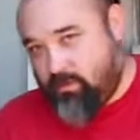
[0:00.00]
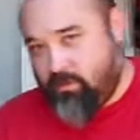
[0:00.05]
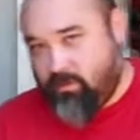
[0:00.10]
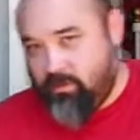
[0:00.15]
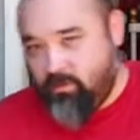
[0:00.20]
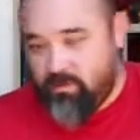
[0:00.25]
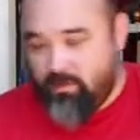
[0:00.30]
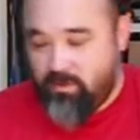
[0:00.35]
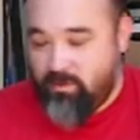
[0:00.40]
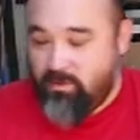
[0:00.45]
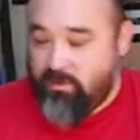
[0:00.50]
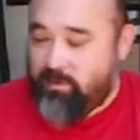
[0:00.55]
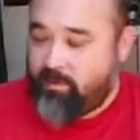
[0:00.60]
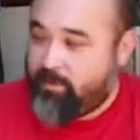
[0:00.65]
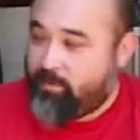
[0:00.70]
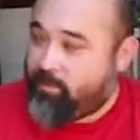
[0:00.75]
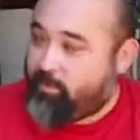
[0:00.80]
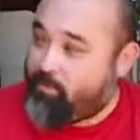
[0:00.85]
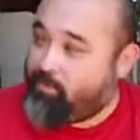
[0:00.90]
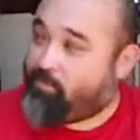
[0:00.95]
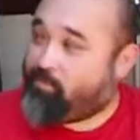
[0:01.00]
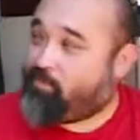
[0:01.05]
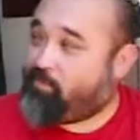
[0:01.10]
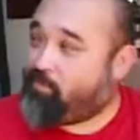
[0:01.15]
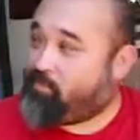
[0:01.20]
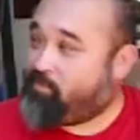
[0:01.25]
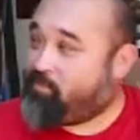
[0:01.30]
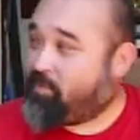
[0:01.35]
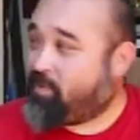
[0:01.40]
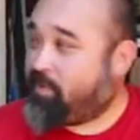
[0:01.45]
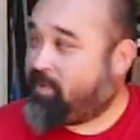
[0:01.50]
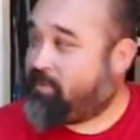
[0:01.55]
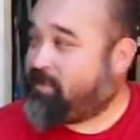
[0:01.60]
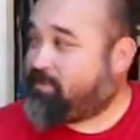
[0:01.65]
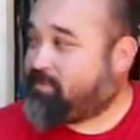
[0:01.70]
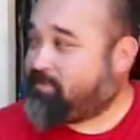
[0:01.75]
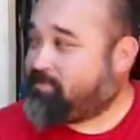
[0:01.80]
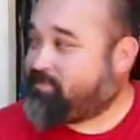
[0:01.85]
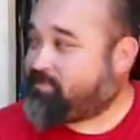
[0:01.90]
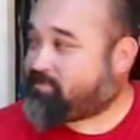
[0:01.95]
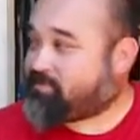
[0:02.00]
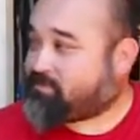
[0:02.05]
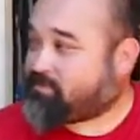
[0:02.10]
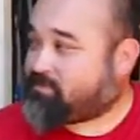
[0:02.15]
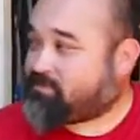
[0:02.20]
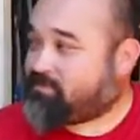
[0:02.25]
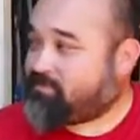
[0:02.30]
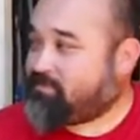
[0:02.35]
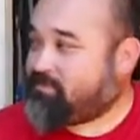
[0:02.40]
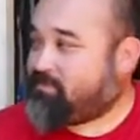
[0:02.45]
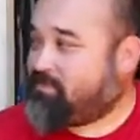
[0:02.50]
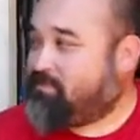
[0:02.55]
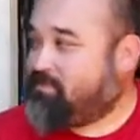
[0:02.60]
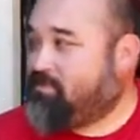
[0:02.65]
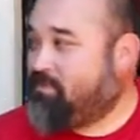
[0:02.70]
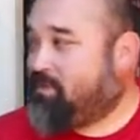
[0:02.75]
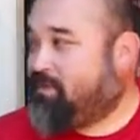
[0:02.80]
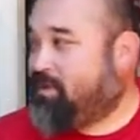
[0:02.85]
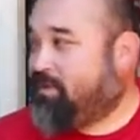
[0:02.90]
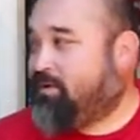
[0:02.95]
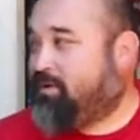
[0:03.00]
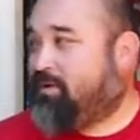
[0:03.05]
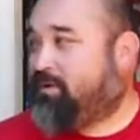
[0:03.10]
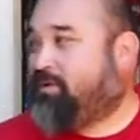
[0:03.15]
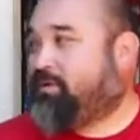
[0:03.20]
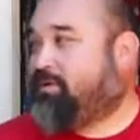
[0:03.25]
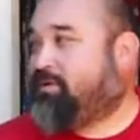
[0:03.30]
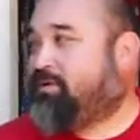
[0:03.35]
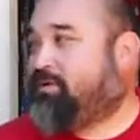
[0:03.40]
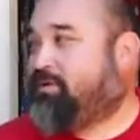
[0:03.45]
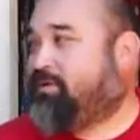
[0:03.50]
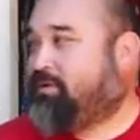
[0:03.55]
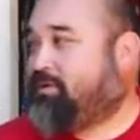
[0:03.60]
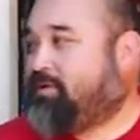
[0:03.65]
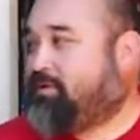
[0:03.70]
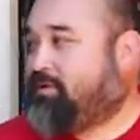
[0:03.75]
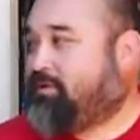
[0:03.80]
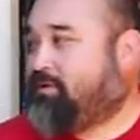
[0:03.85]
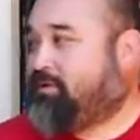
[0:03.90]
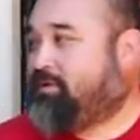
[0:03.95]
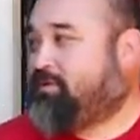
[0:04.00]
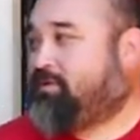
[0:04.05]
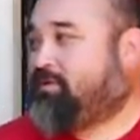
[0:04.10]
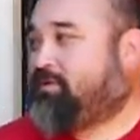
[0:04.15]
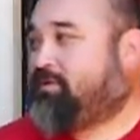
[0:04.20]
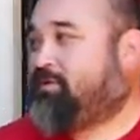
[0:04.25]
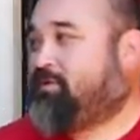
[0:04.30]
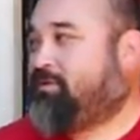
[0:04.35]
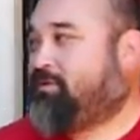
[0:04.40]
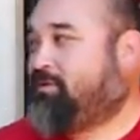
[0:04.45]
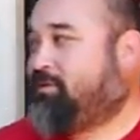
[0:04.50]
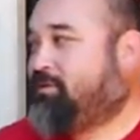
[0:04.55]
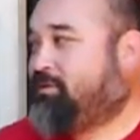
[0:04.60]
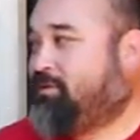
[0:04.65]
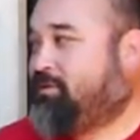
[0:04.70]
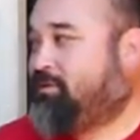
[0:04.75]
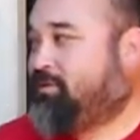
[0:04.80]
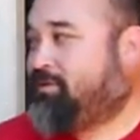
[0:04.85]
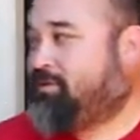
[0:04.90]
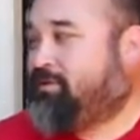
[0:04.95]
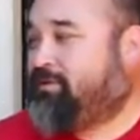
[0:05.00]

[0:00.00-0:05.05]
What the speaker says: No words are spoken by the person on screen.